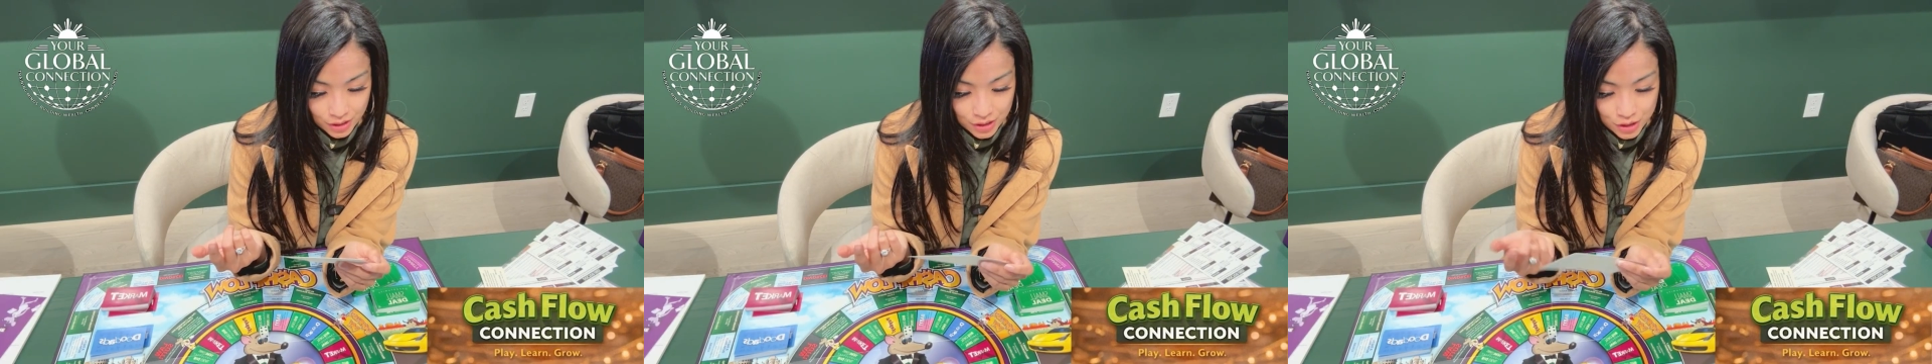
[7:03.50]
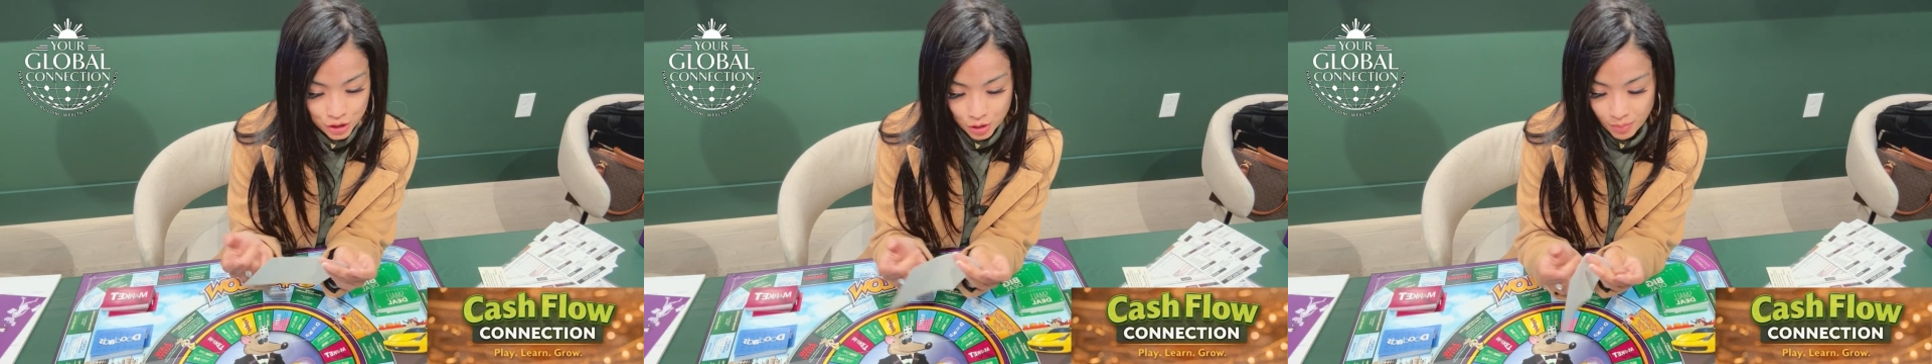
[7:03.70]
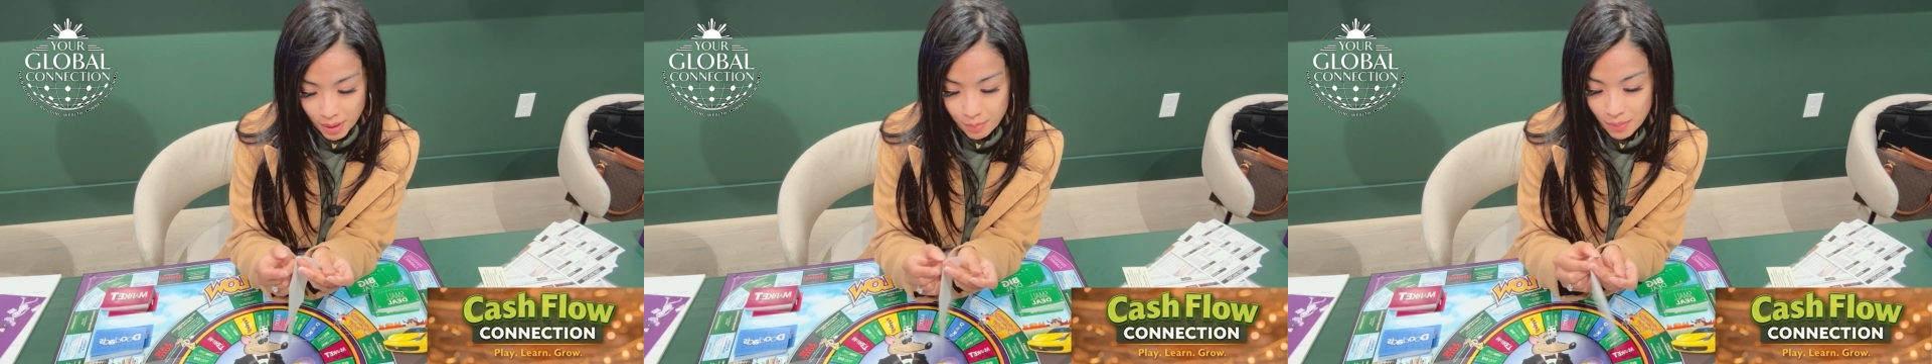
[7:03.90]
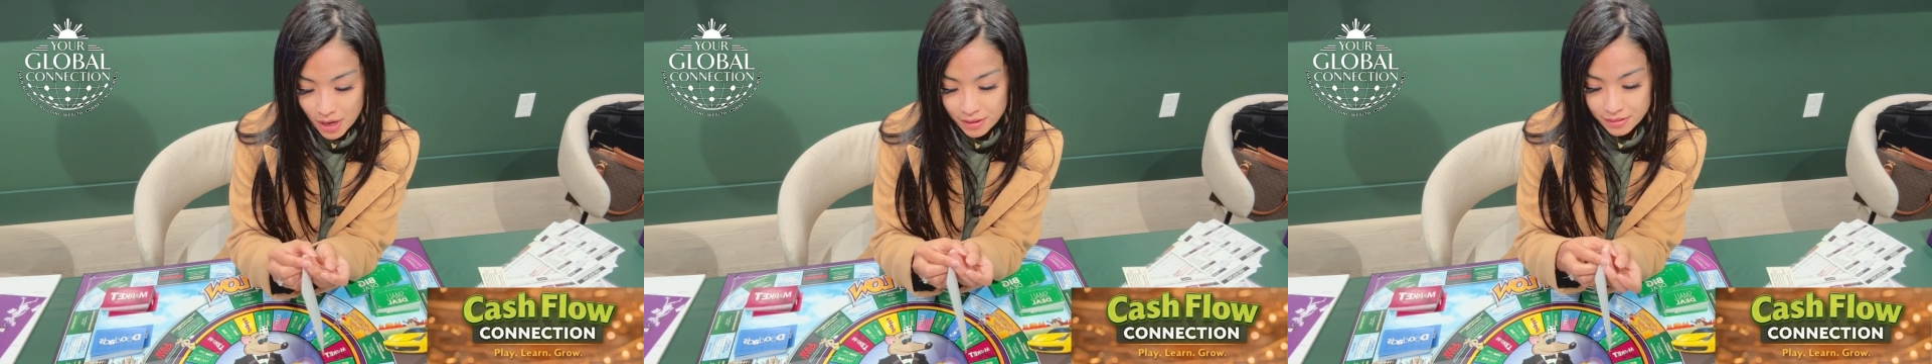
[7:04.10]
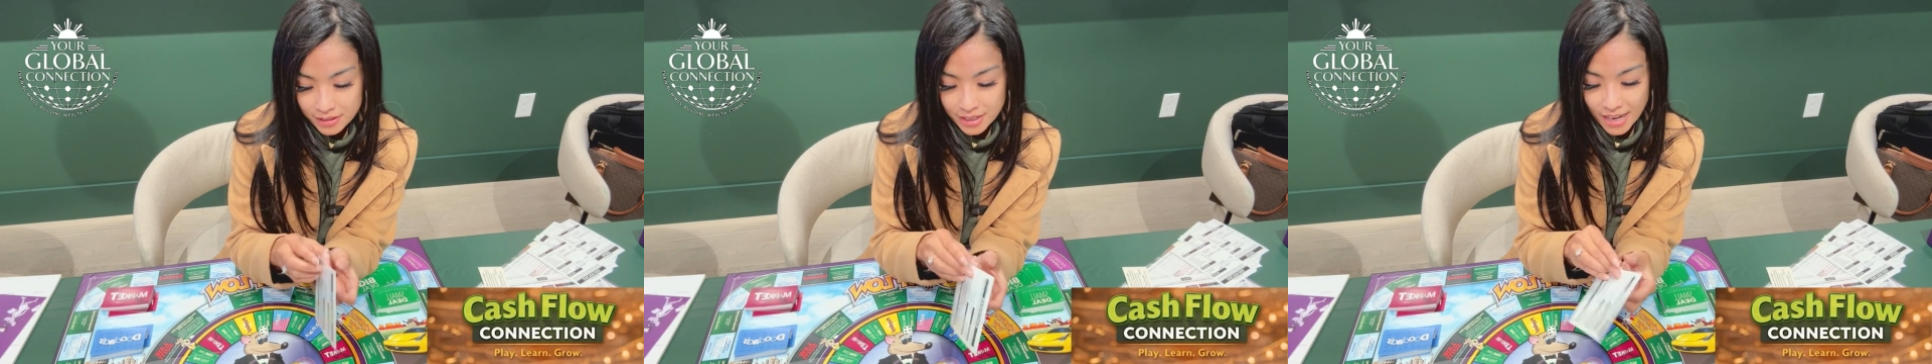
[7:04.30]
So my
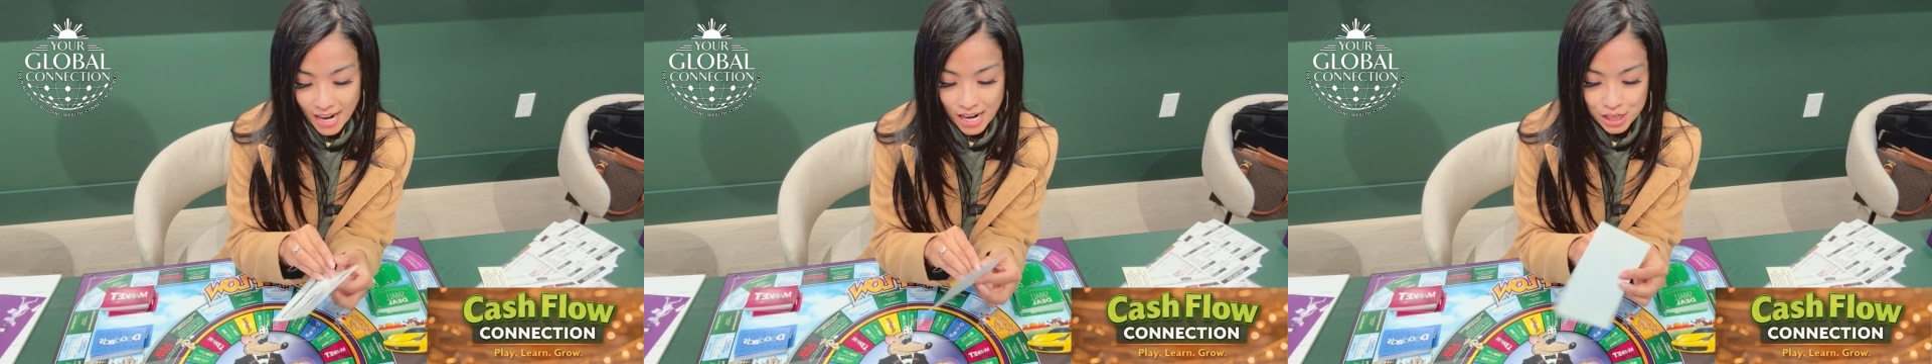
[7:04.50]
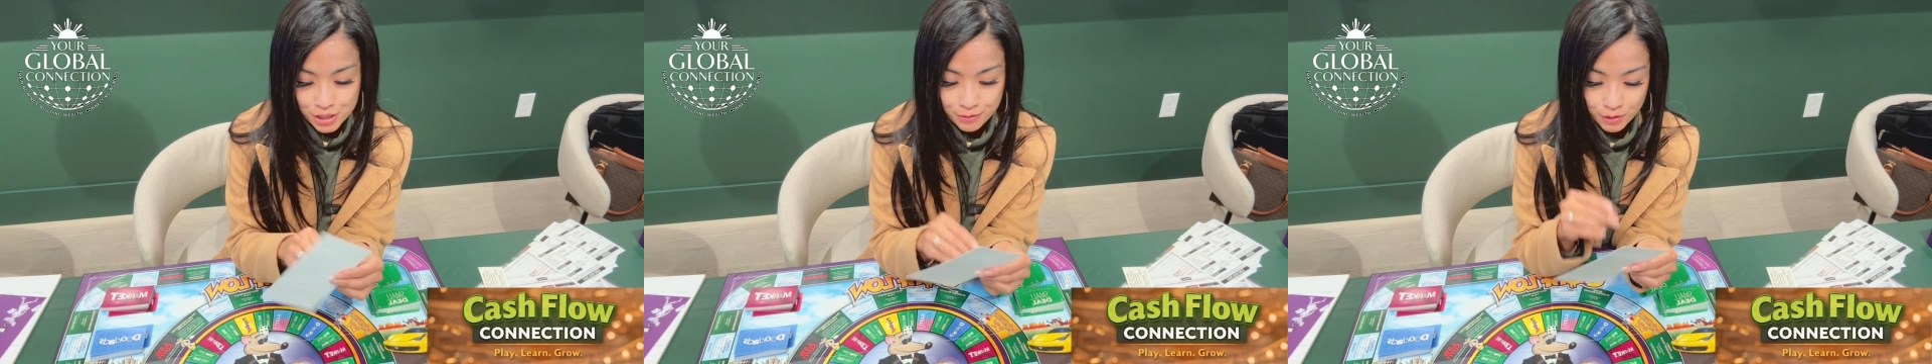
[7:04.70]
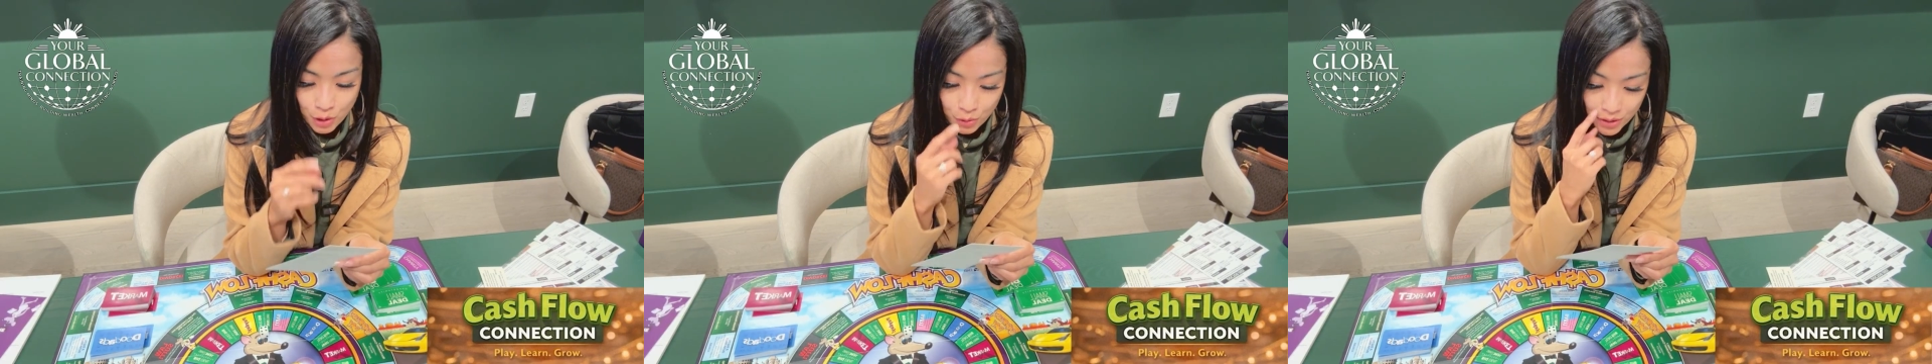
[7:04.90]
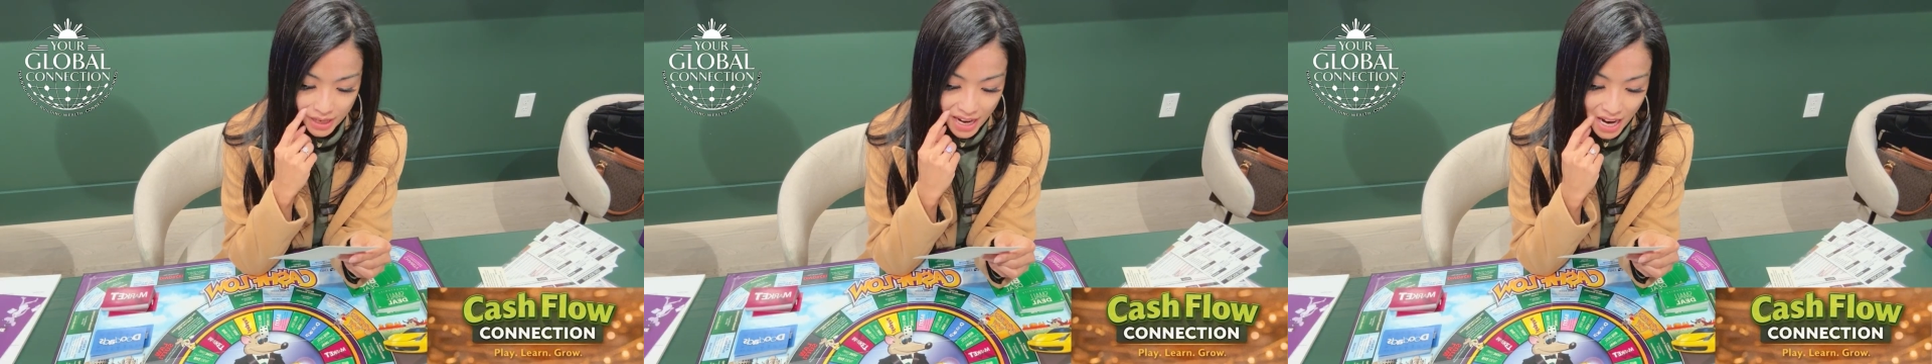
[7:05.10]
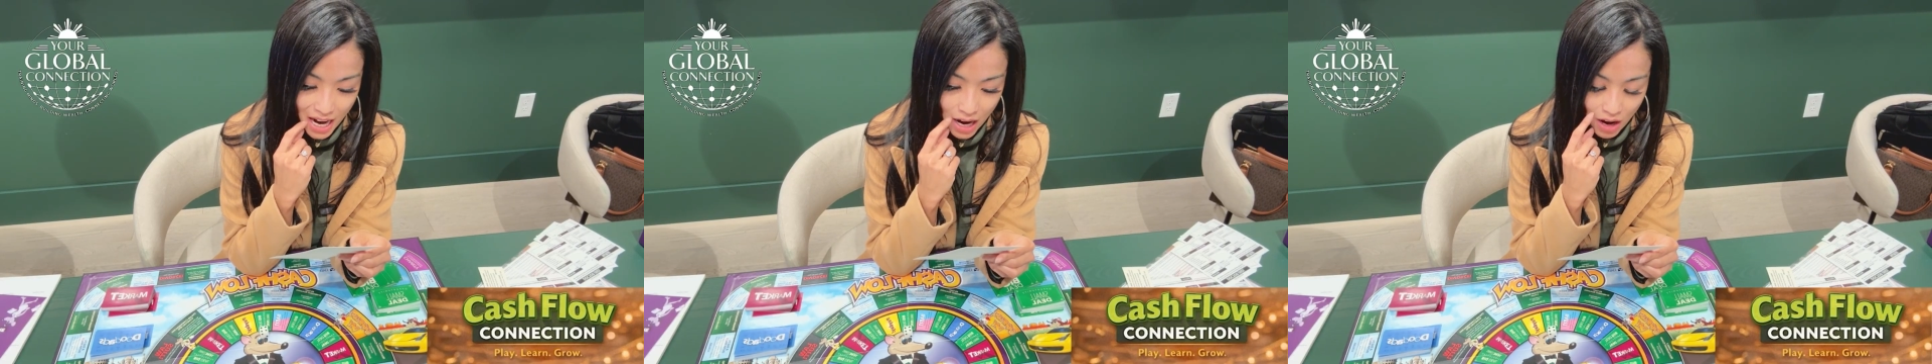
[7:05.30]
monthly cash flow
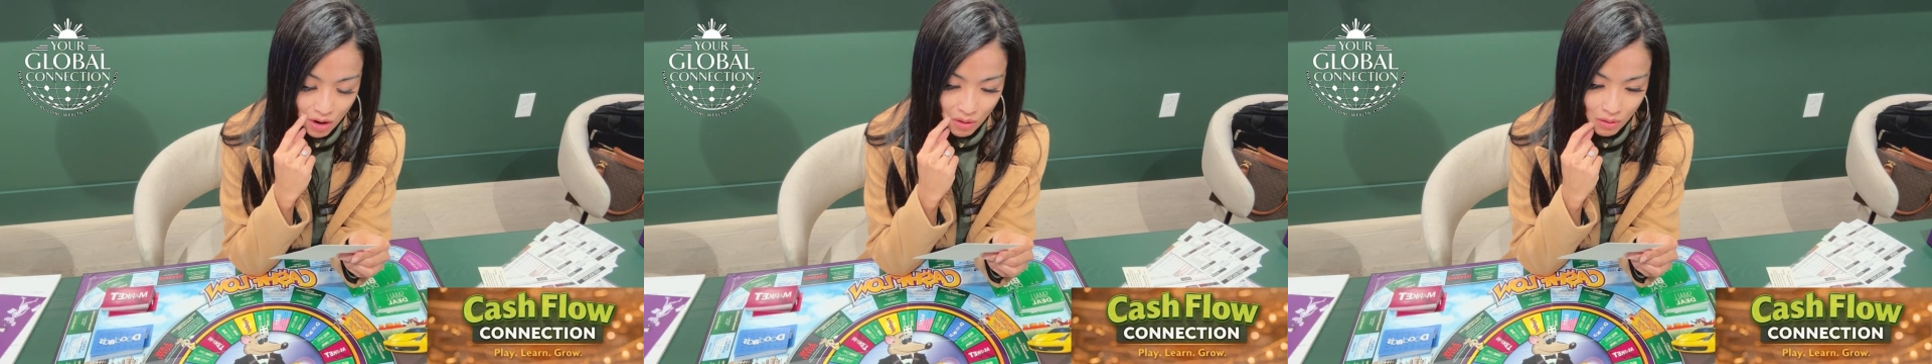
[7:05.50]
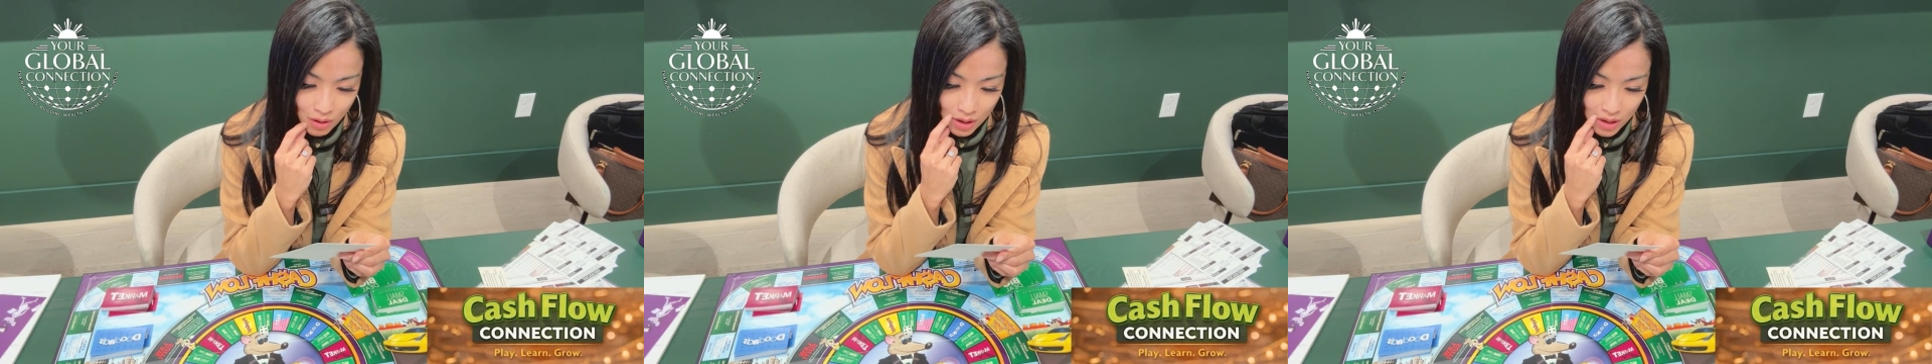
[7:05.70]
now